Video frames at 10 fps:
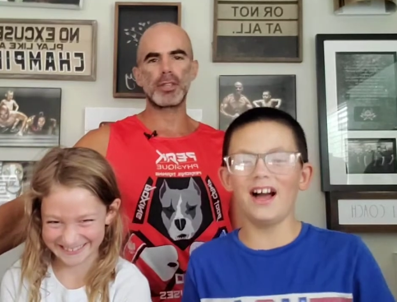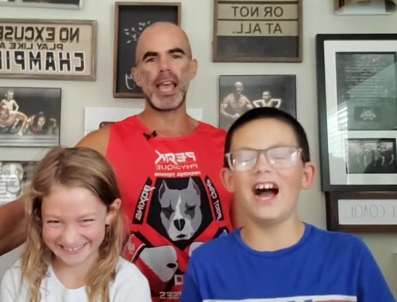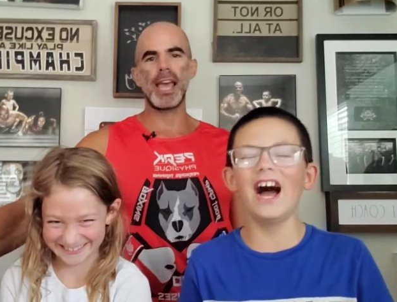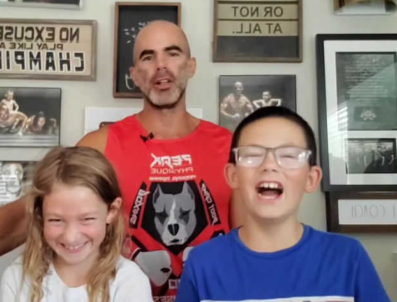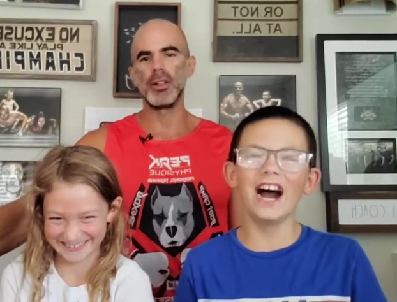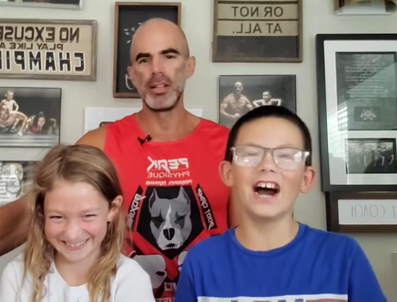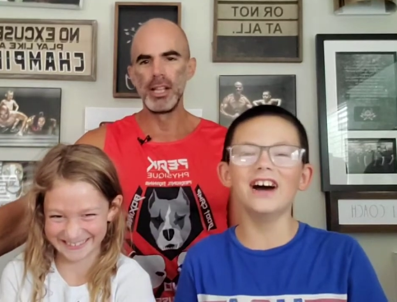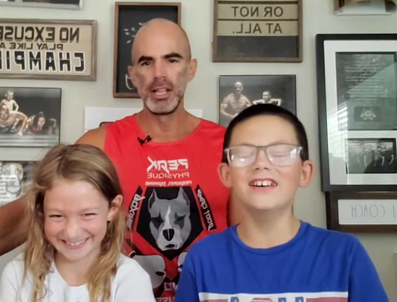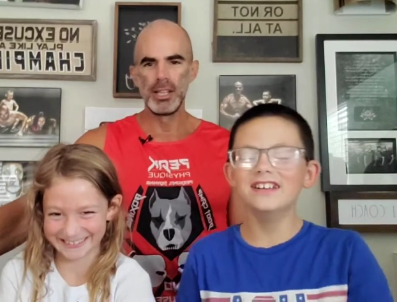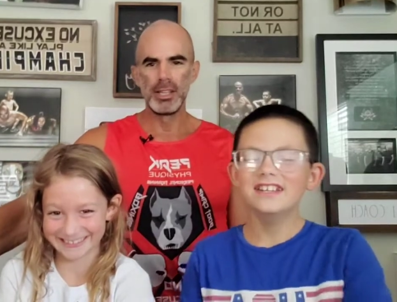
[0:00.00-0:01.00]
Speaker 1: hell.
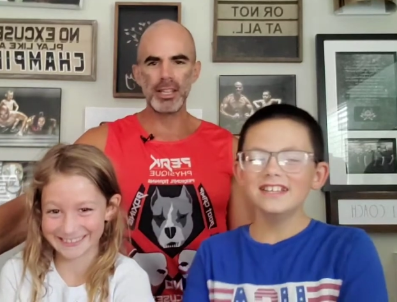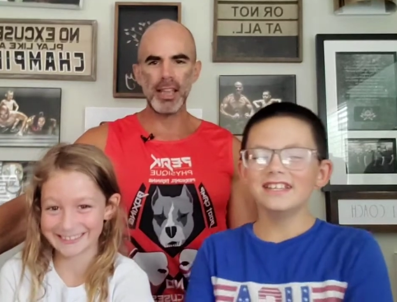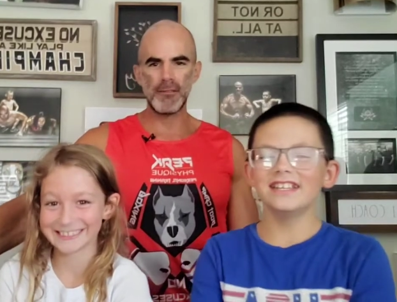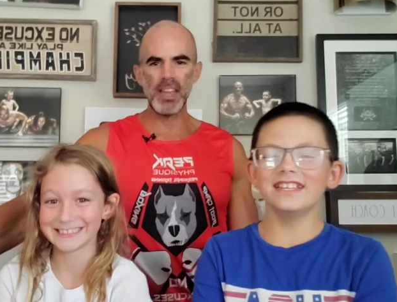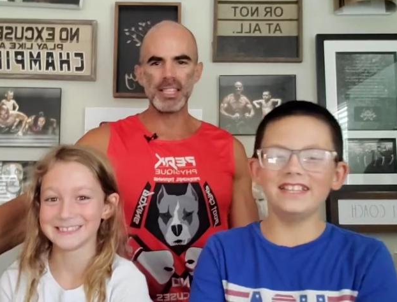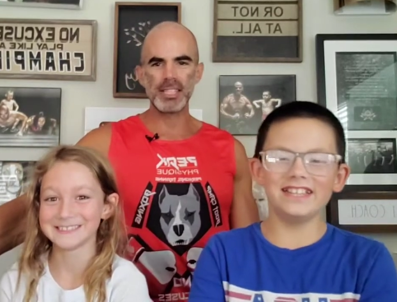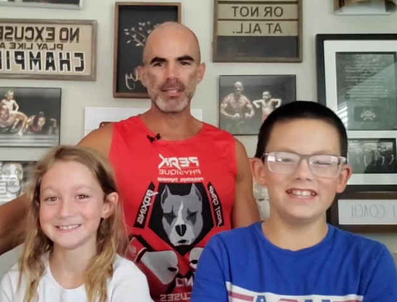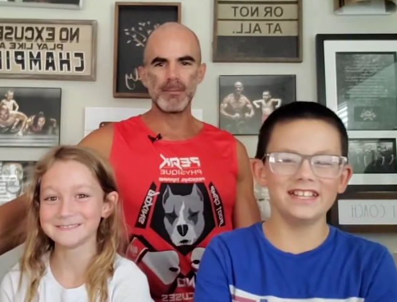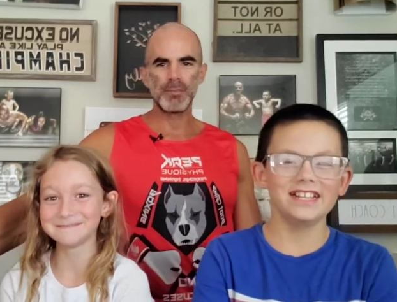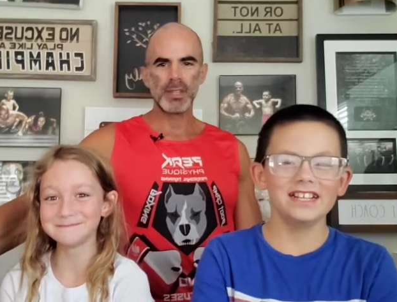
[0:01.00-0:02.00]
look at that
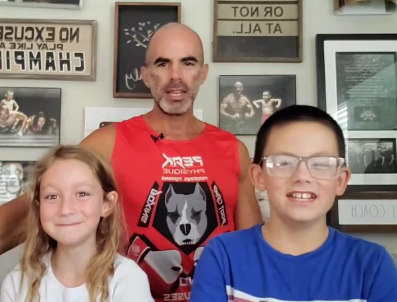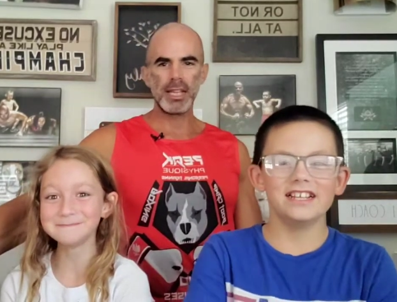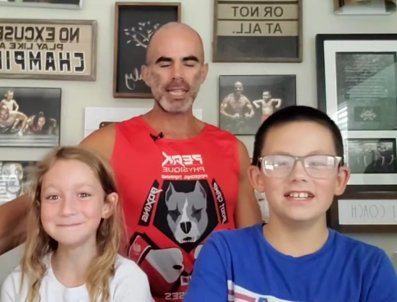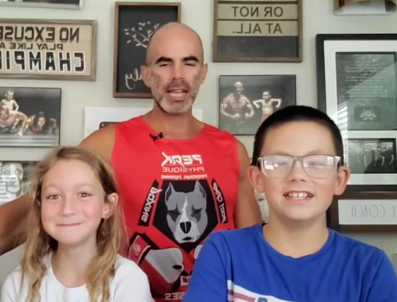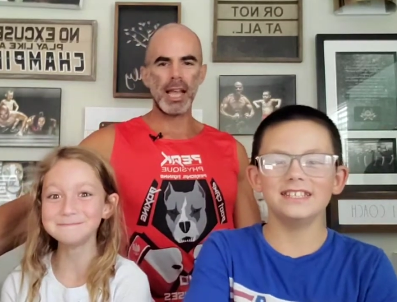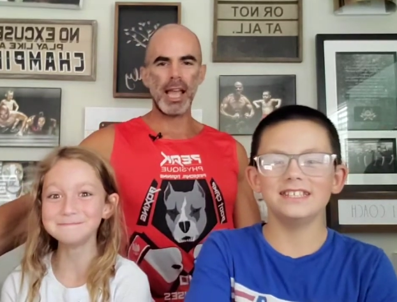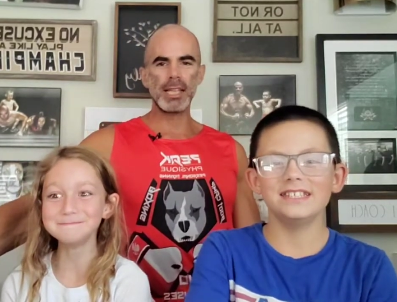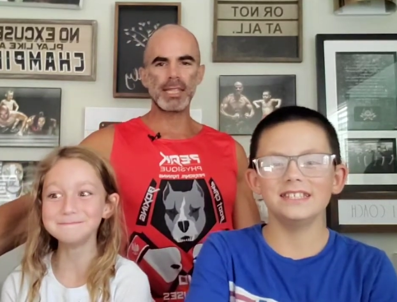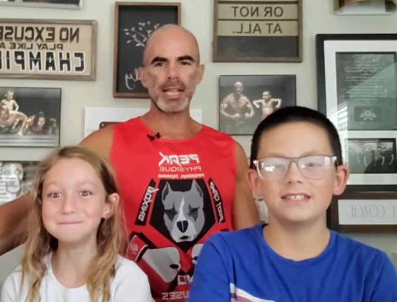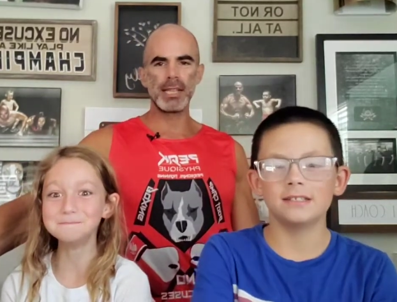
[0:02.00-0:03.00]
face. It's like a
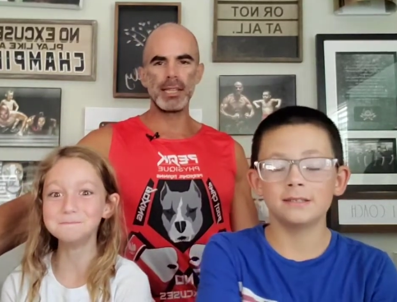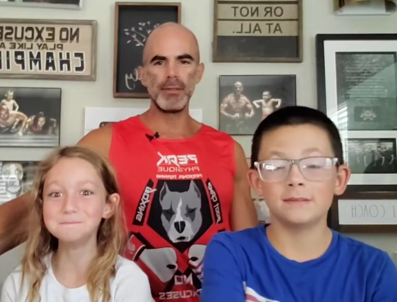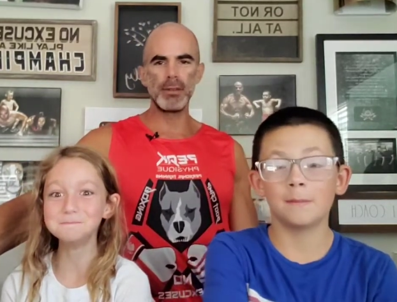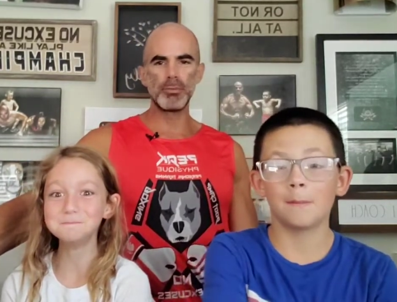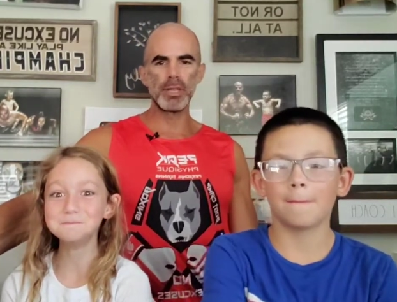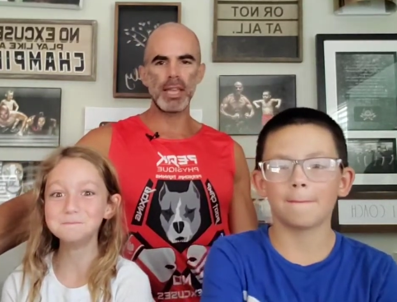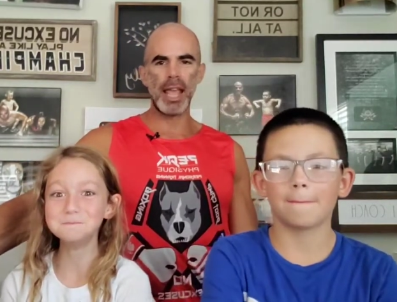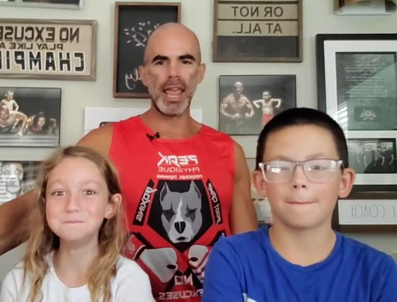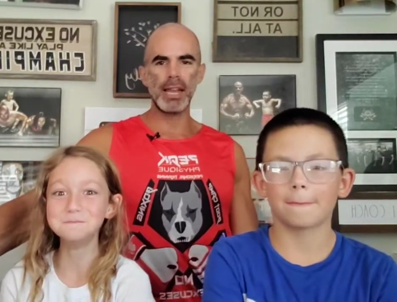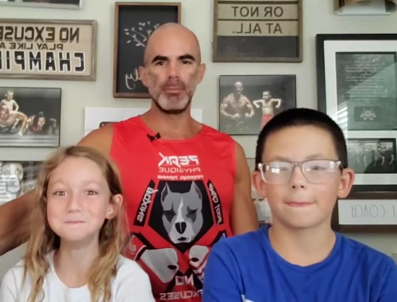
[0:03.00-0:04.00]
it's like a living,
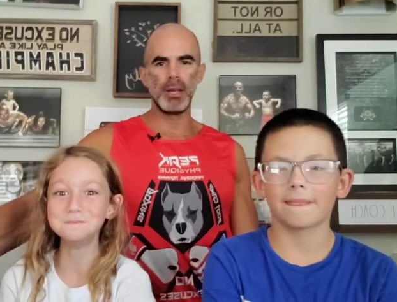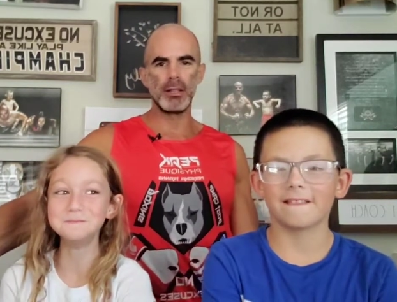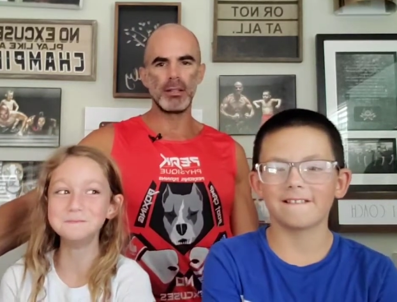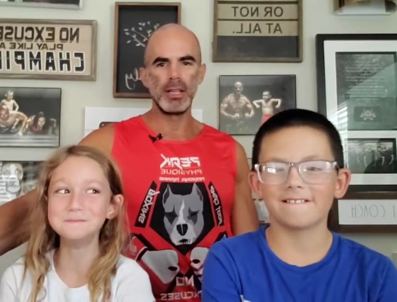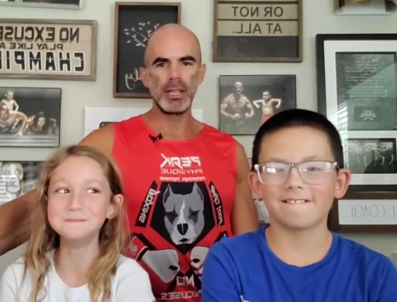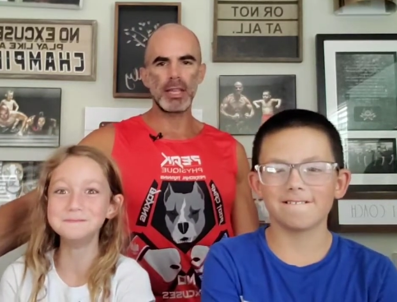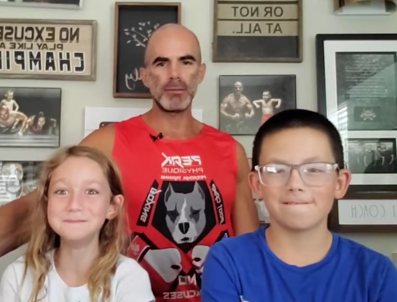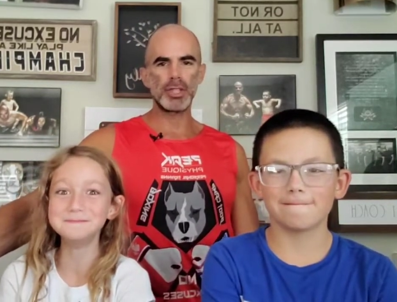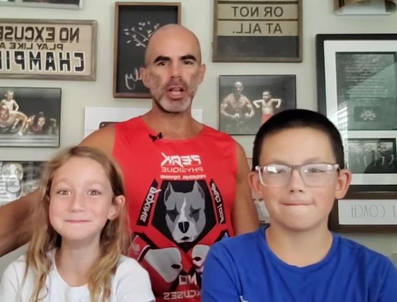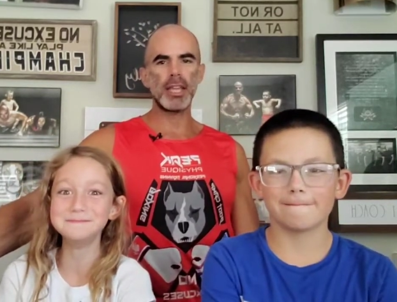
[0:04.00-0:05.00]
breathing Annabelle. Like
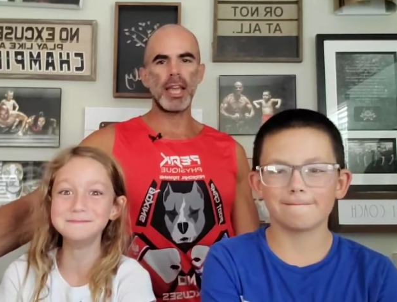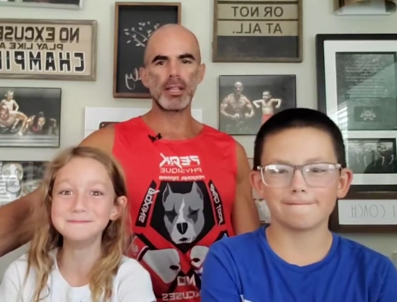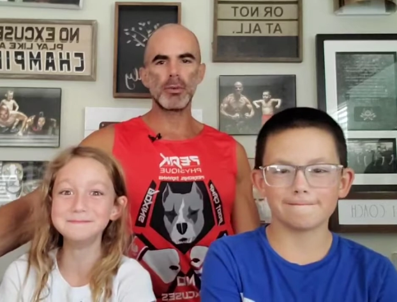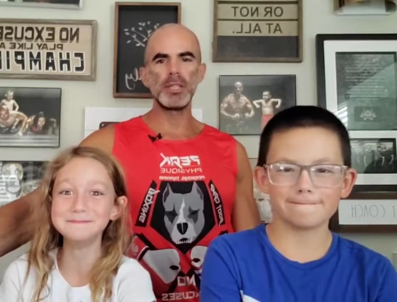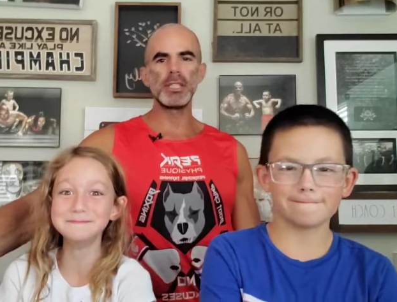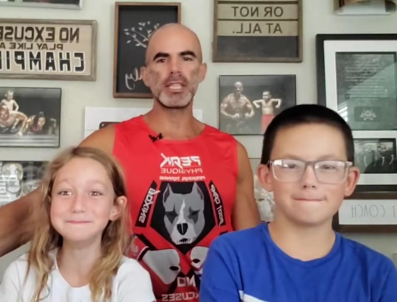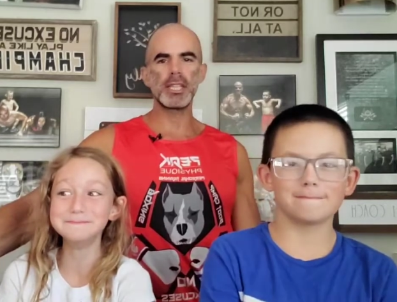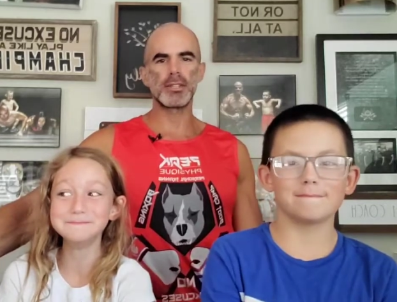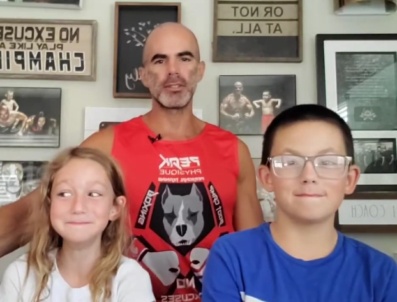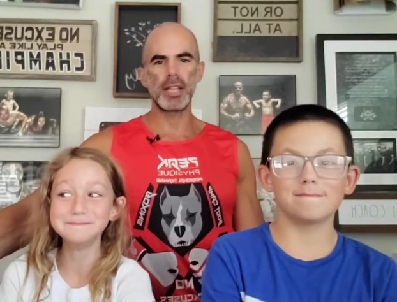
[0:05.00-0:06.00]
if Chucky had a twin
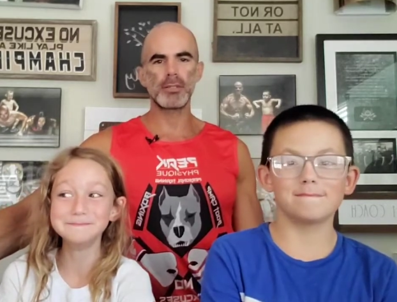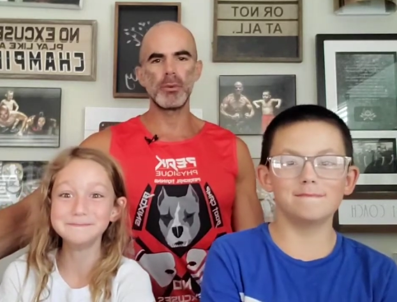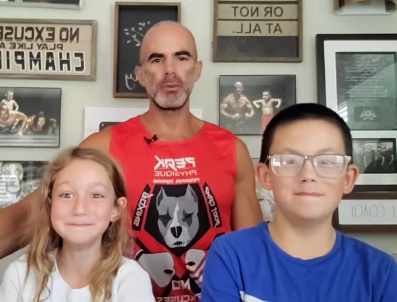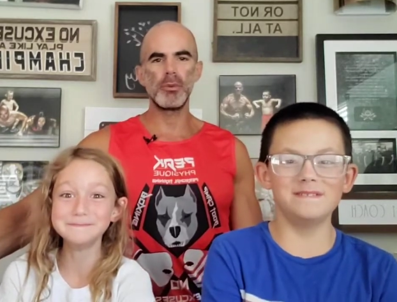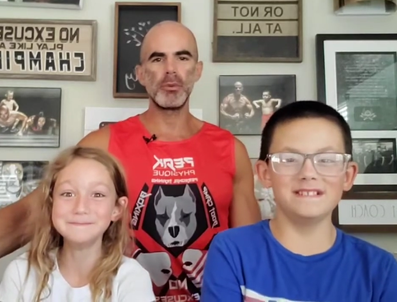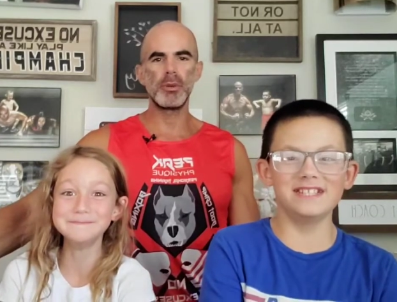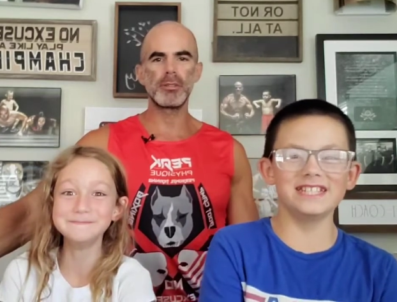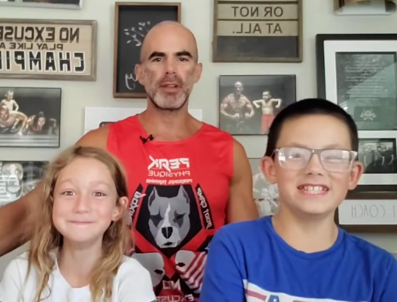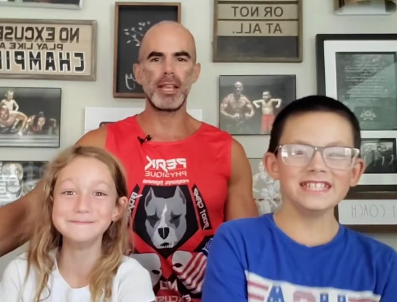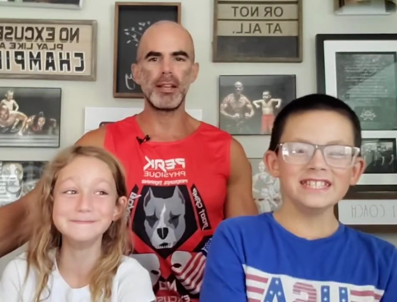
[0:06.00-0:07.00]
sister, that's what we do is
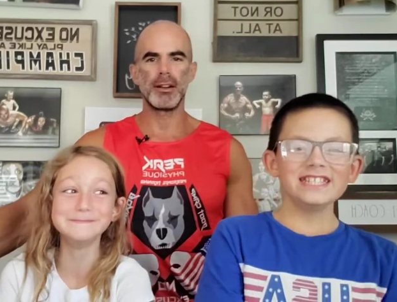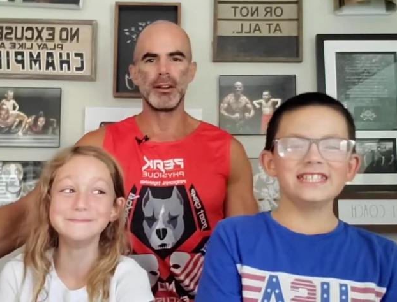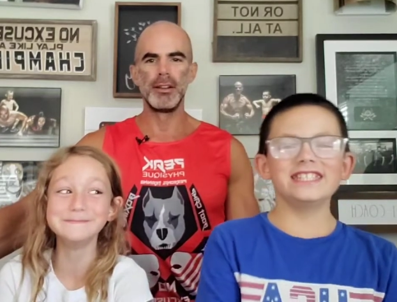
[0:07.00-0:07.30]
right here.